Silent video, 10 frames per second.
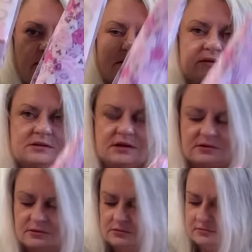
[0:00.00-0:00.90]

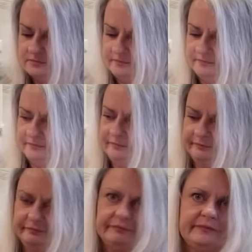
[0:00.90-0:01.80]
so
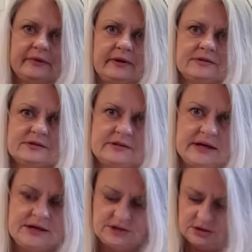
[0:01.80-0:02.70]

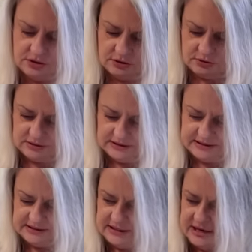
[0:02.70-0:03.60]
stay tuned and let's see